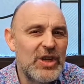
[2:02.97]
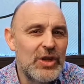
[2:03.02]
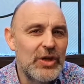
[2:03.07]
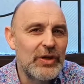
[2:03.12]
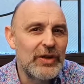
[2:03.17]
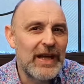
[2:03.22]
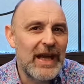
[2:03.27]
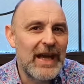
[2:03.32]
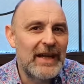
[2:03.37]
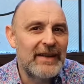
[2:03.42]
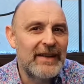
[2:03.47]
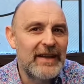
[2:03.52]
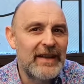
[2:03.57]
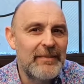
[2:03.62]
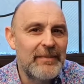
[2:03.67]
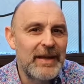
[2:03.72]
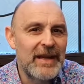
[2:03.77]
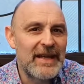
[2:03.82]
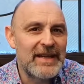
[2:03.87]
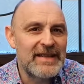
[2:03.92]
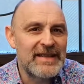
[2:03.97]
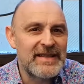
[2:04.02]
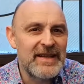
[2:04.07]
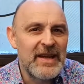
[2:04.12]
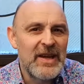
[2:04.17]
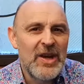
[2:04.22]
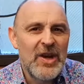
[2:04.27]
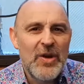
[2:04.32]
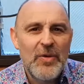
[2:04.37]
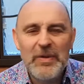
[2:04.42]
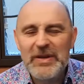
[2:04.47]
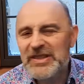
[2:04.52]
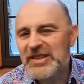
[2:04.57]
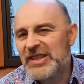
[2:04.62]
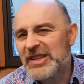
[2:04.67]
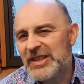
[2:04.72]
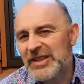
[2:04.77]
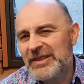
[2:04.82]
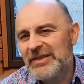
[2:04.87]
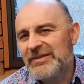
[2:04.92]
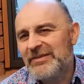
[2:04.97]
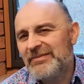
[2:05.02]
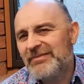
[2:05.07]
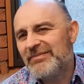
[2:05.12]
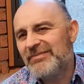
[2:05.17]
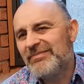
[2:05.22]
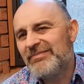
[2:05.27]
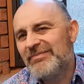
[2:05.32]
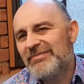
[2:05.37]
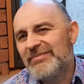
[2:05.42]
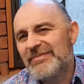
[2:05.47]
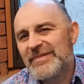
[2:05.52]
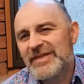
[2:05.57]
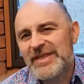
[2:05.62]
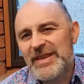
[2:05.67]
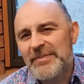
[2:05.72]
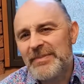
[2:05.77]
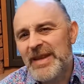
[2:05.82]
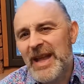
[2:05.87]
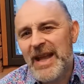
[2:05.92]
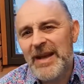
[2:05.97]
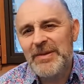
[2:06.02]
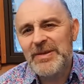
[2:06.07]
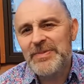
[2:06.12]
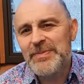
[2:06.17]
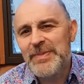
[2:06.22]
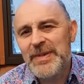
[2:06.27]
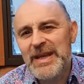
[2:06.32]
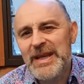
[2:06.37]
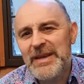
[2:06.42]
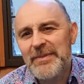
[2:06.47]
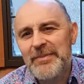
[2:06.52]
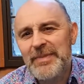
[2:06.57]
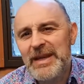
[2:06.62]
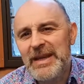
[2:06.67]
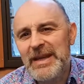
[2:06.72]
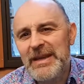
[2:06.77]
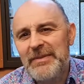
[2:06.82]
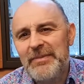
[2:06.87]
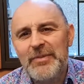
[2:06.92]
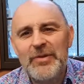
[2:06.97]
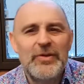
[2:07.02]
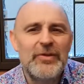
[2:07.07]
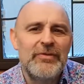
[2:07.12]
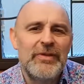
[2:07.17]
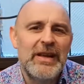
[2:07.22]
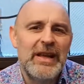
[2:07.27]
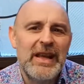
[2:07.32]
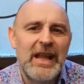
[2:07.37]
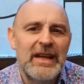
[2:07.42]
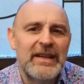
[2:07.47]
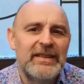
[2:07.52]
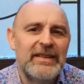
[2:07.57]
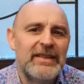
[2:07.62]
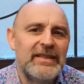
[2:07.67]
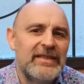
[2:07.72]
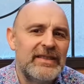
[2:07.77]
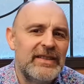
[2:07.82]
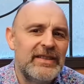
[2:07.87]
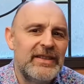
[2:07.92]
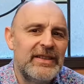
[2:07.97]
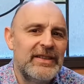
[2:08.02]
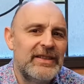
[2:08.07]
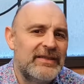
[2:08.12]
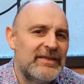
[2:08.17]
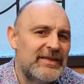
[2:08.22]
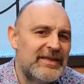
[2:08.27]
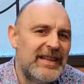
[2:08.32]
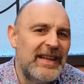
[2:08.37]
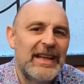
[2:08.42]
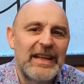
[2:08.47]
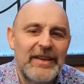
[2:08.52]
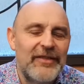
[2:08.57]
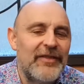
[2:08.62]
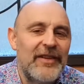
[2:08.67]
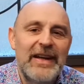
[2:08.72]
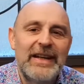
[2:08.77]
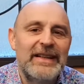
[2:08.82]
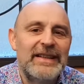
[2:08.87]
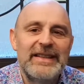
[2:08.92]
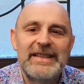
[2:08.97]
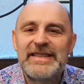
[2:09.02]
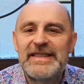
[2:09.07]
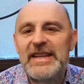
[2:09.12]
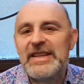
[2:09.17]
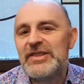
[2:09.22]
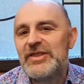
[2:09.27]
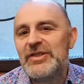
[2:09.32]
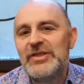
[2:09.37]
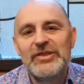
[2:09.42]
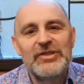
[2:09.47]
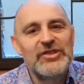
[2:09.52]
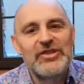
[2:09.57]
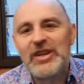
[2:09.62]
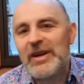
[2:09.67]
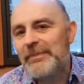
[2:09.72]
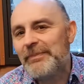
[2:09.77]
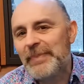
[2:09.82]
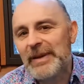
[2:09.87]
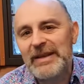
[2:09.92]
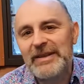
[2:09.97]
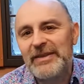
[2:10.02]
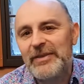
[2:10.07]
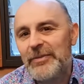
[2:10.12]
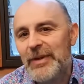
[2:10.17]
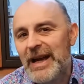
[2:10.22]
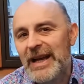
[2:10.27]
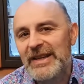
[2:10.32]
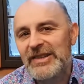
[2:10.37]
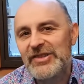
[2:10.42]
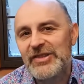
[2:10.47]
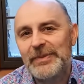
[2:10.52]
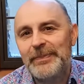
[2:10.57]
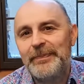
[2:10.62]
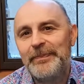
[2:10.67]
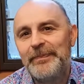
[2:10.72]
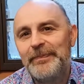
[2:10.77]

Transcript: could add to the mix, which can sometimes make me more reluctant to take a final decision or jump into action.